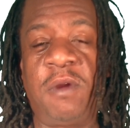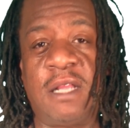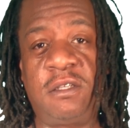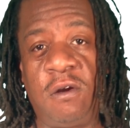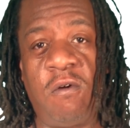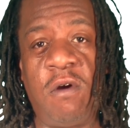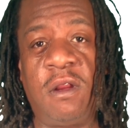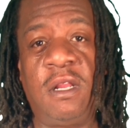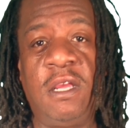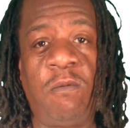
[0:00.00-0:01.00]
But I took on
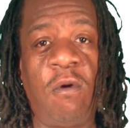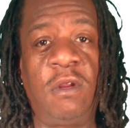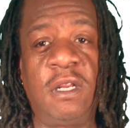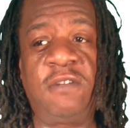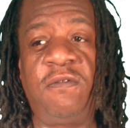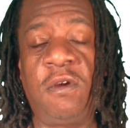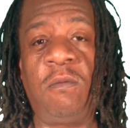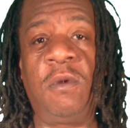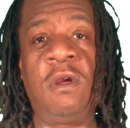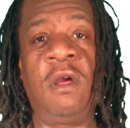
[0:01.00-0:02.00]
the lead role of this
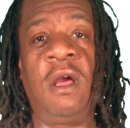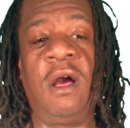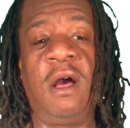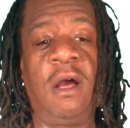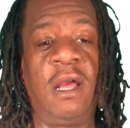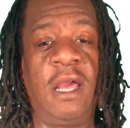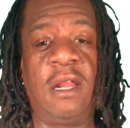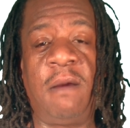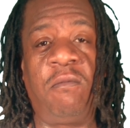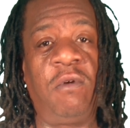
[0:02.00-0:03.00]
film, and
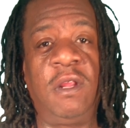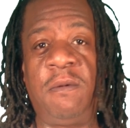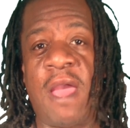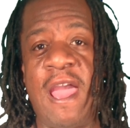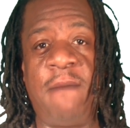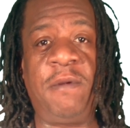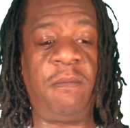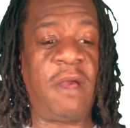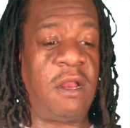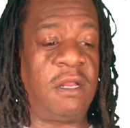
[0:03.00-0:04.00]
I'm really happy
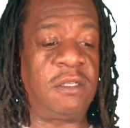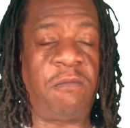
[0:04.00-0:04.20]
about it.